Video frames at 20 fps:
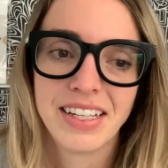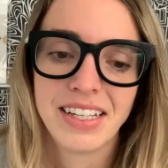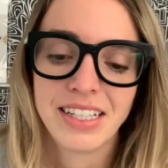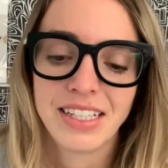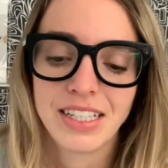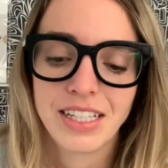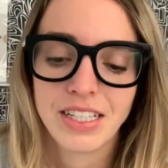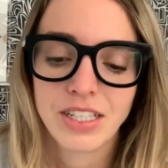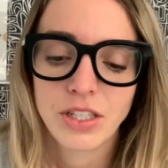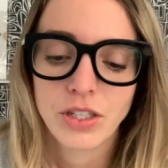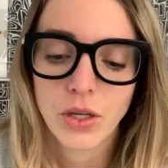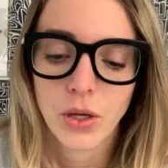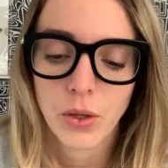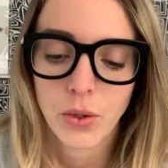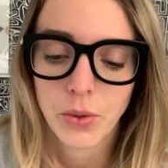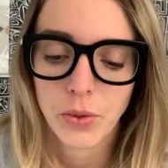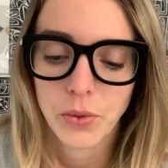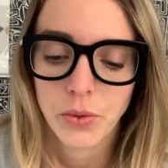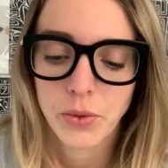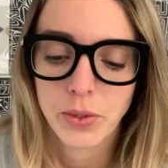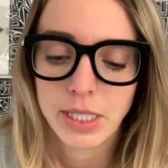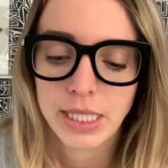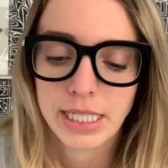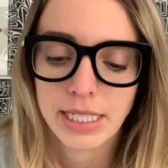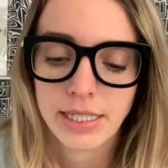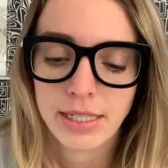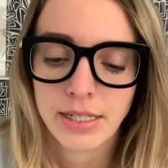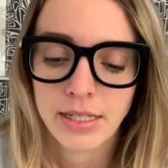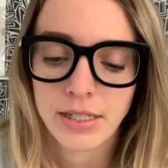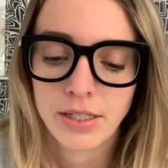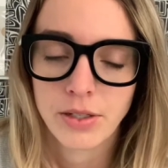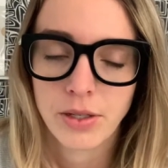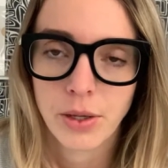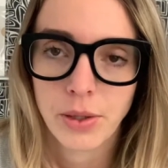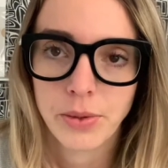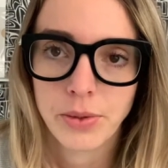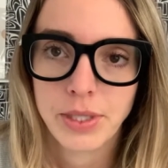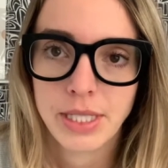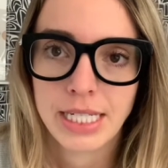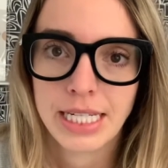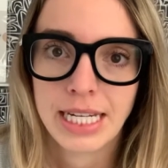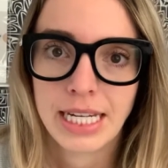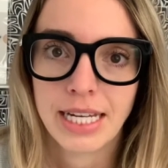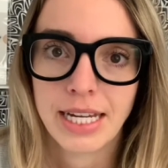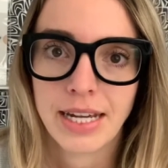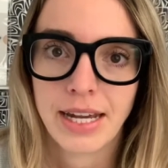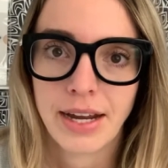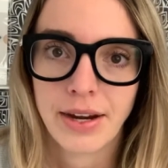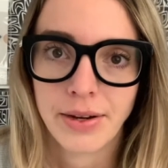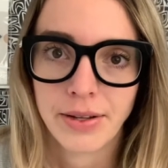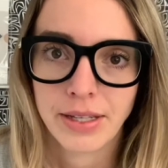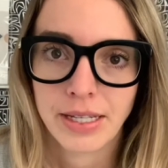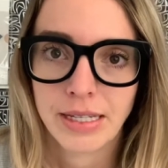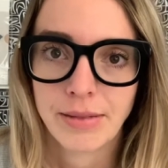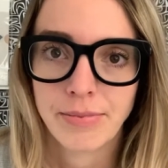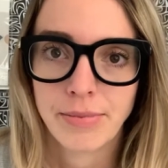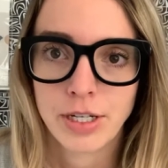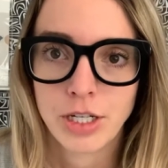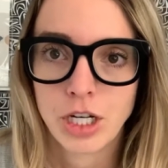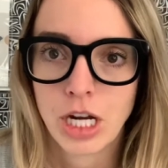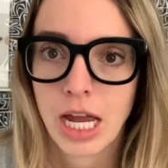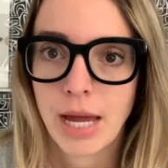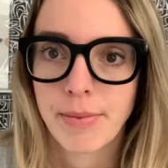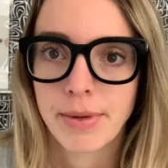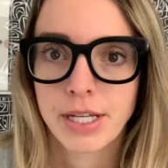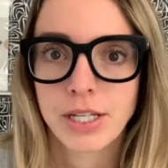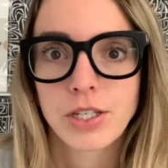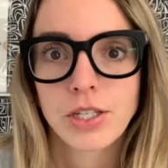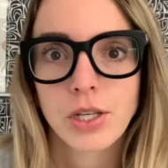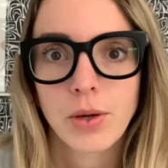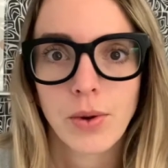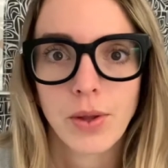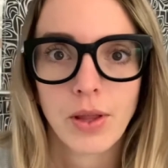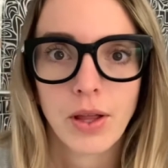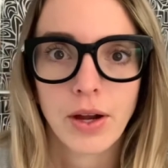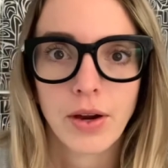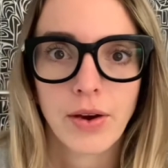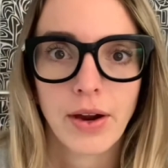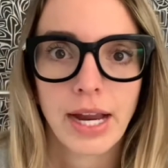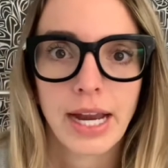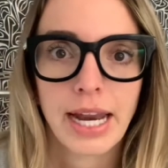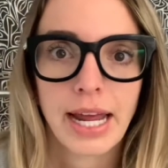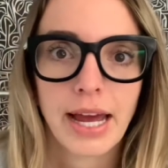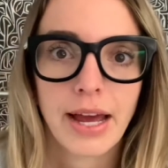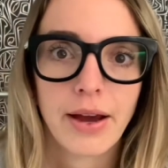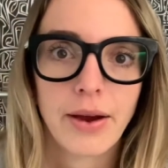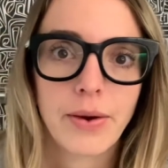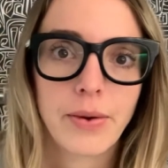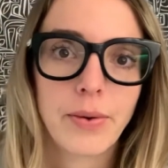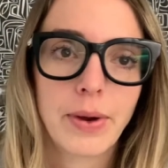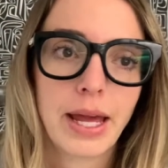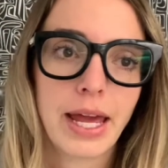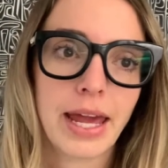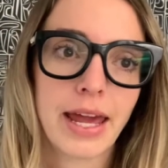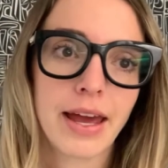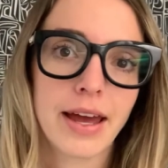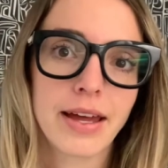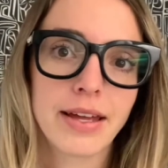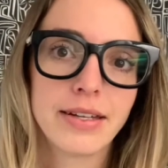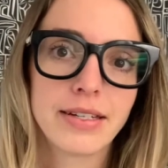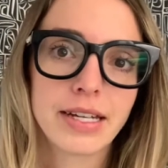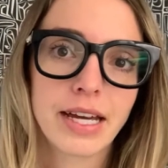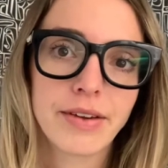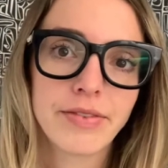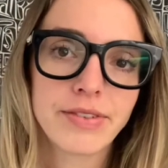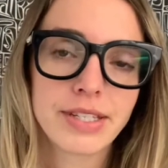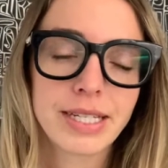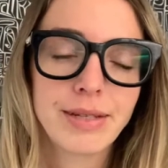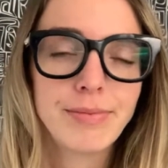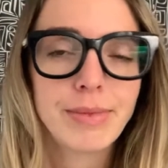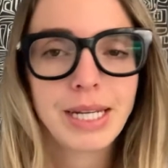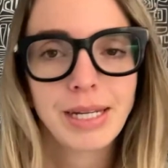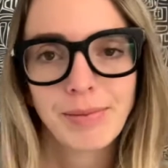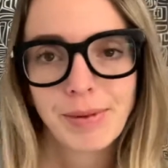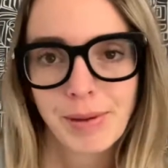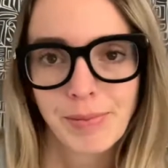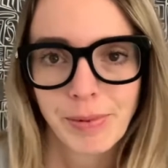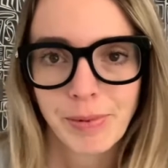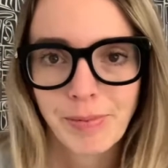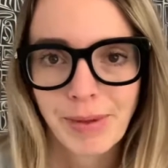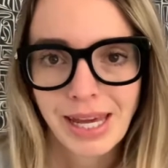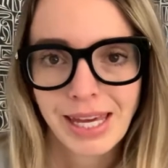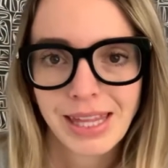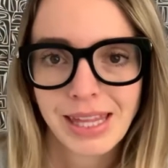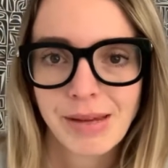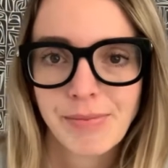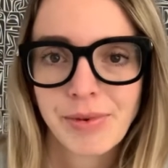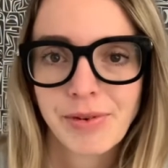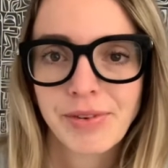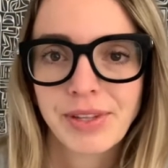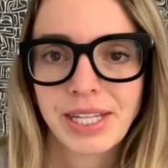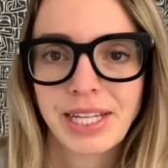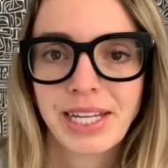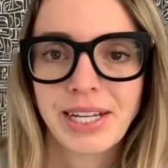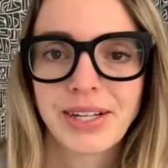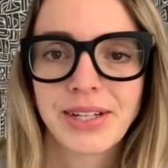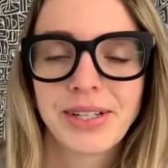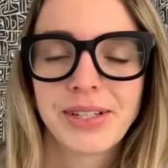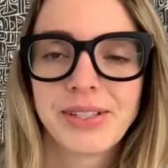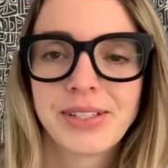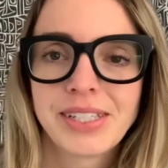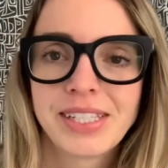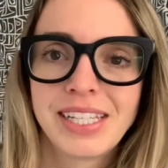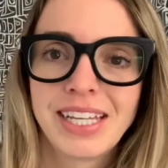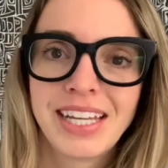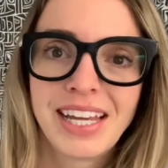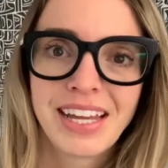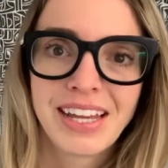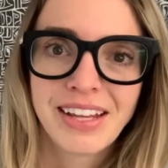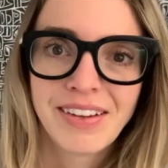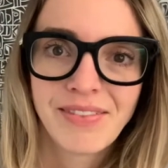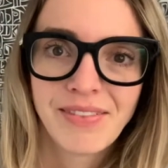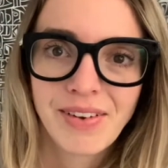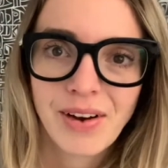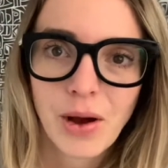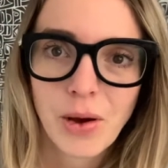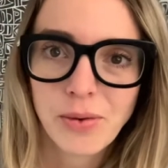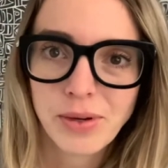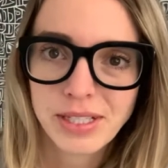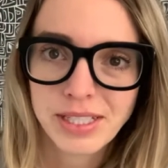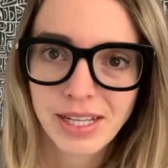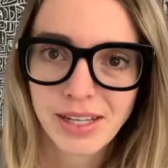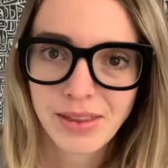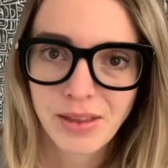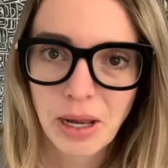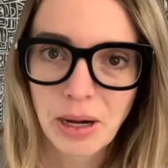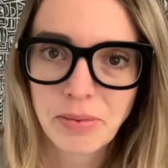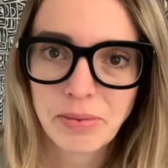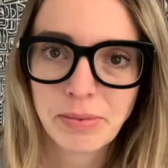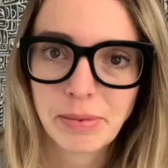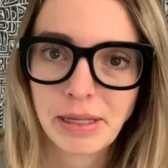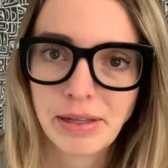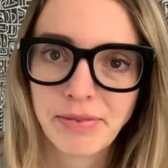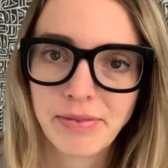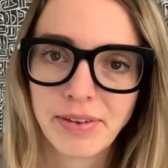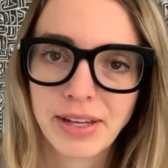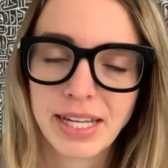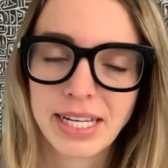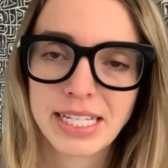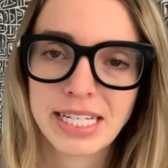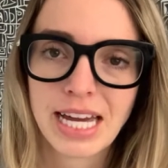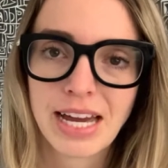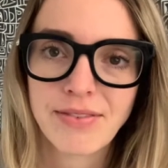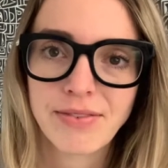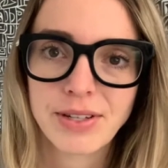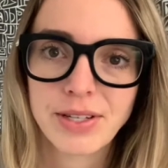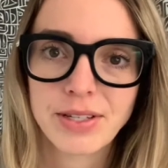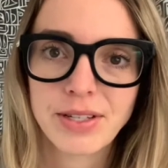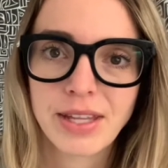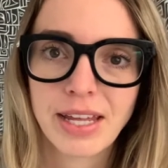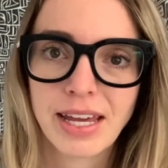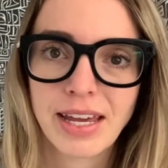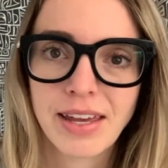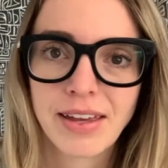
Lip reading: Sews is hosting the Carolyn and Pajamas sew along right now, and I've seen many people make them over the years. Always thought it would be fun to have a like